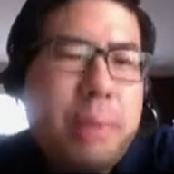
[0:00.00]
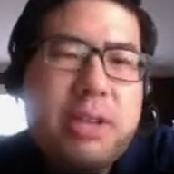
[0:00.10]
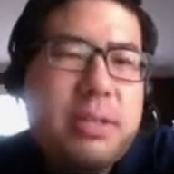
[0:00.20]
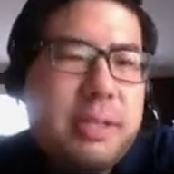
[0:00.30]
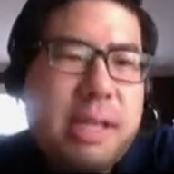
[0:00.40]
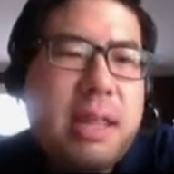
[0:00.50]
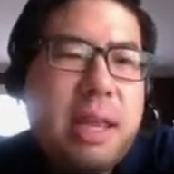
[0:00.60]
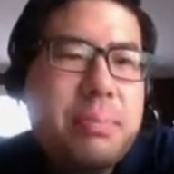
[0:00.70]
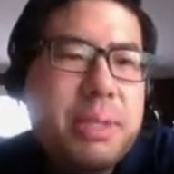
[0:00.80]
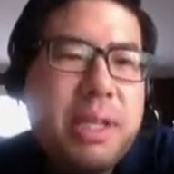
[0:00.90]

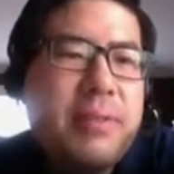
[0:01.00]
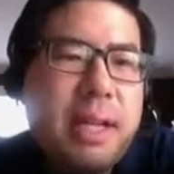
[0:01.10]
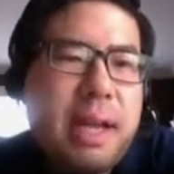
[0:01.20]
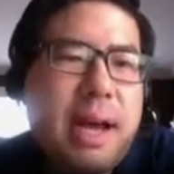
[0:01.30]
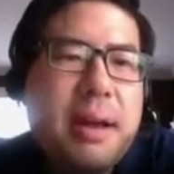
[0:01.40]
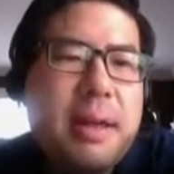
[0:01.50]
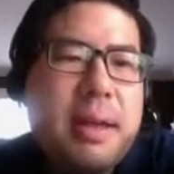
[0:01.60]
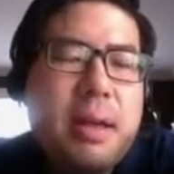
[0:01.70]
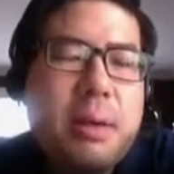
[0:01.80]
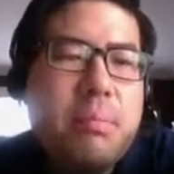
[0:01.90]
And most patients
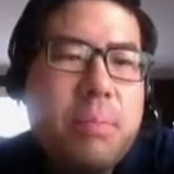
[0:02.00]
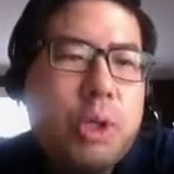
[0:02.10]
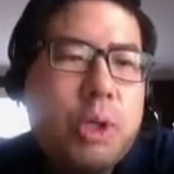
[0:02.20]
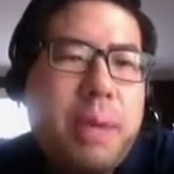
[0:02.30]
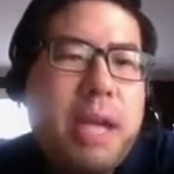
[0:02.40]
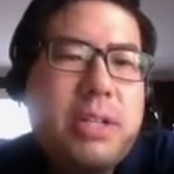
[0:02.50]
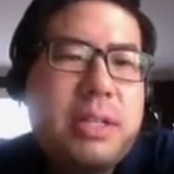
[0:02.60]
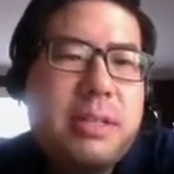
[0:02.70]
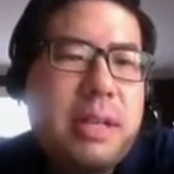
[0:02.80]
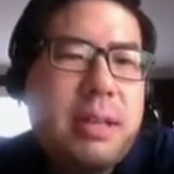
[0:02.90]
say they believe in God.
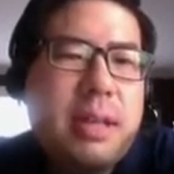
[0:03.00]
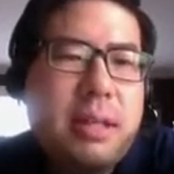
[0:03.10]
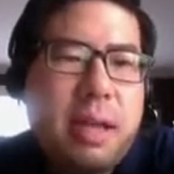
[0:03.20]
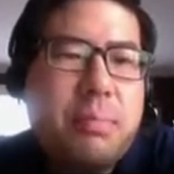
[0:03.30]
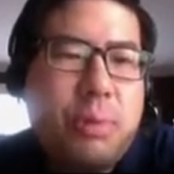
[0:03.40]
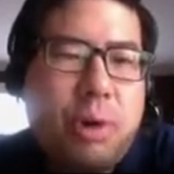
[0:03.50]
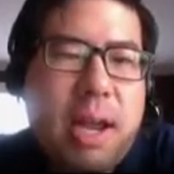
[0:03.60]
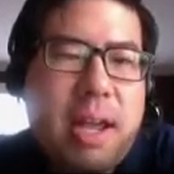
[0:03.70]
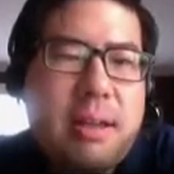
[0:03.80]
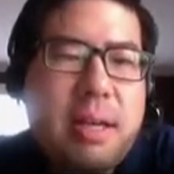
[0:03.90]
Most
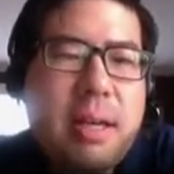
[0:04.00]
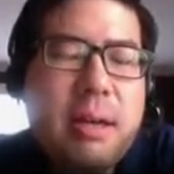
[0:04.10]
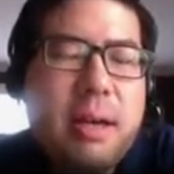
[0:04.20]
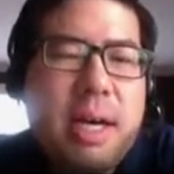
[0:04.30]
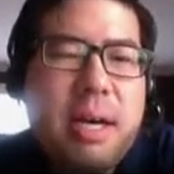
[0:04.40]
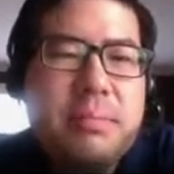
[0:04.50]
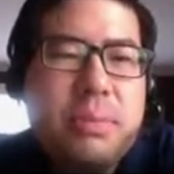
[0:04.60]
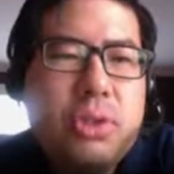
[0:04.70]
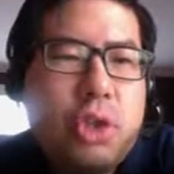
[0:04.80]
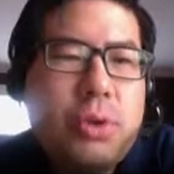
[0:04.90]
patients say that they
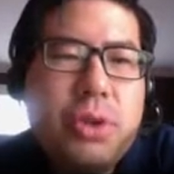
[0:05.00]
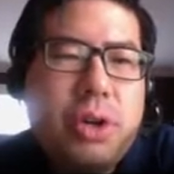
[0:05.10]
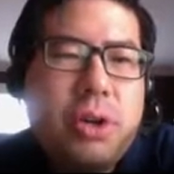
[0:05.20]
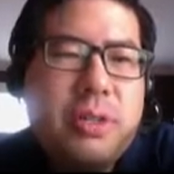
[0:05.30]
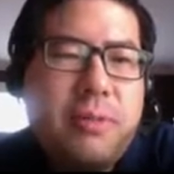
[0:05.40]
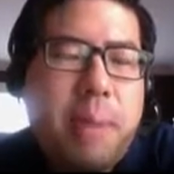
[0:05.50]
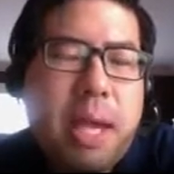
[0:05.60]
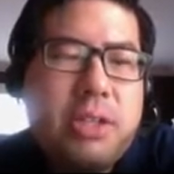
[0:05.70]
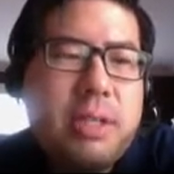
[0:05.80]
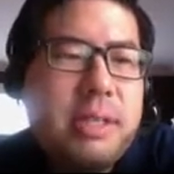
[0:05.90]
pray.
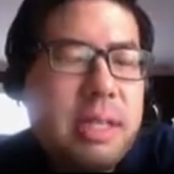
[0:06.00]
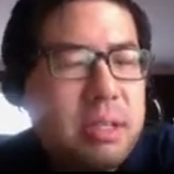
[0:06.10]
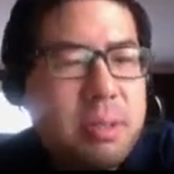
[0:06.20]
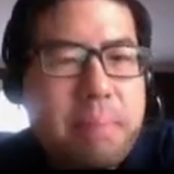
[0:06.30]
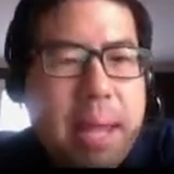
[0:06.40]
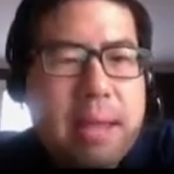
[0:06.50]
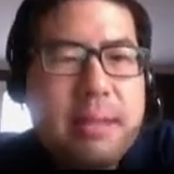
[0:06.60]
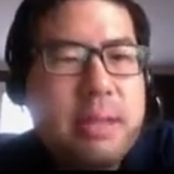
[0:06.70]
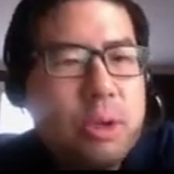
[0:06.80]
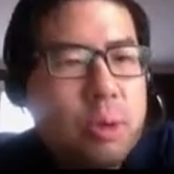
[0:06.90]
2/3 of
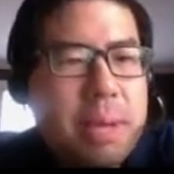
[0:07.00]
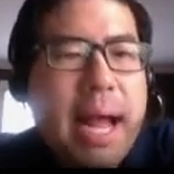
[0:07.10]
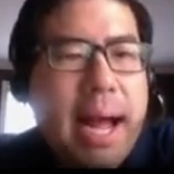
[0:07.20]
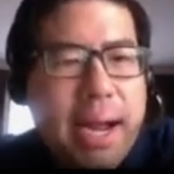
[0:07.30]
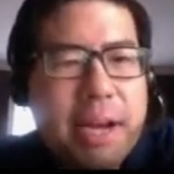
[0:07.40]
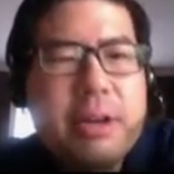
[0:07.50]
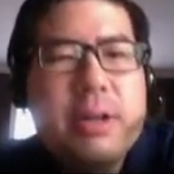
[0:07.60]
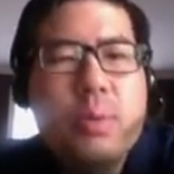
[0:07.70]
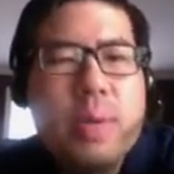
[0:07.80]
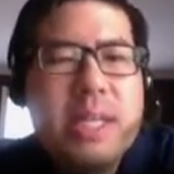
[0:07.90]
patients, and it depends,
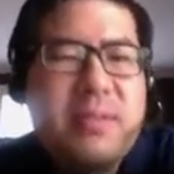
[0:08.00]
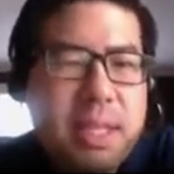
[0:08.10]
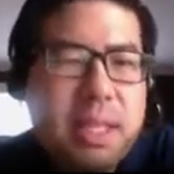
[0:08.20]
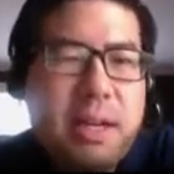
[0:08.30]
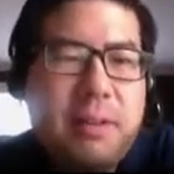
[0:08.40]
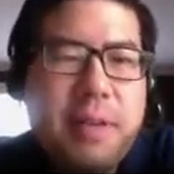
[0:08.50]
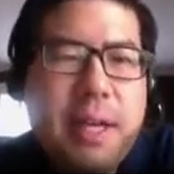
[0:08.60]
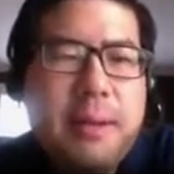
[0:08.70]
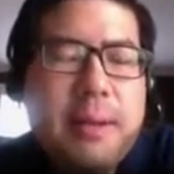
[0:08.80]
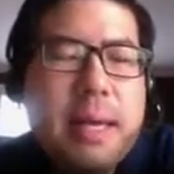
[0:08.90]
it would be higher in
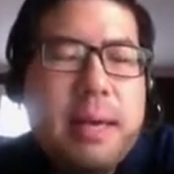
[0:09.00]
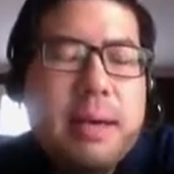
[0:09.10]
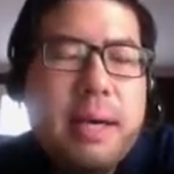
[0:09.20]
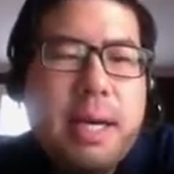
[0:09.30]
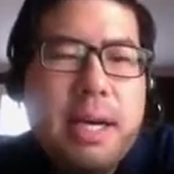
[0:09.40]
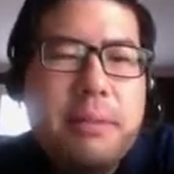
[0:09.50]
West Philadelphia,